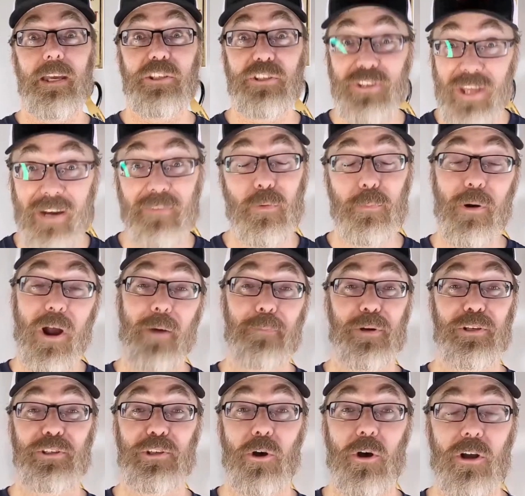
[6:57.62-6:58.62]
Instead of a
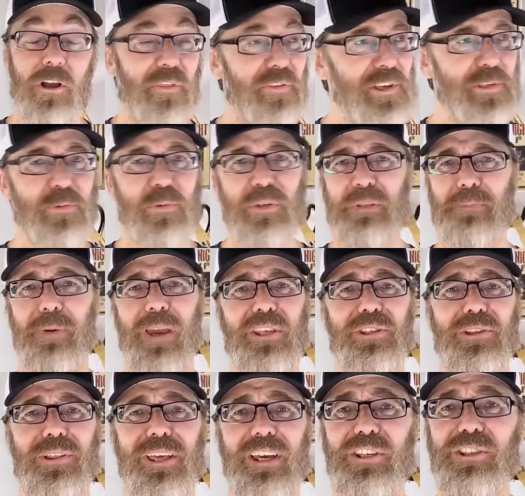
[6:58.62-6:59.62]
proper song, this one's
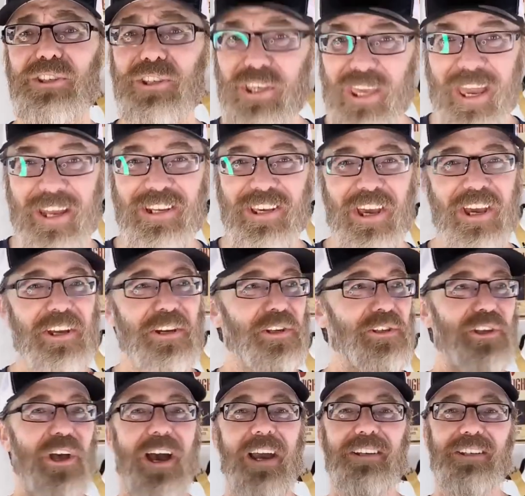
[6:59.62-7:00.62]
basically a skit
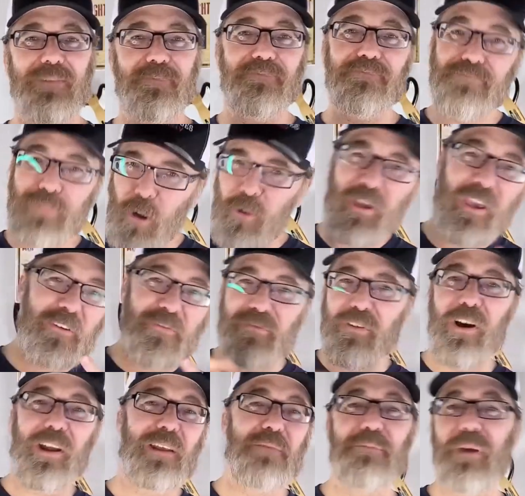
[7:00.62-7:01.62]
designed at poking
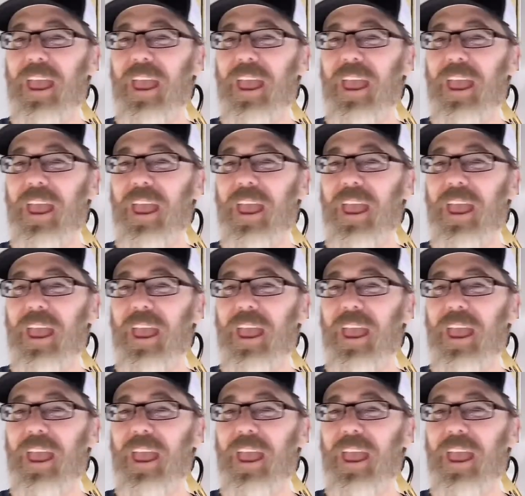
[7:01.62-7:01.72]
fun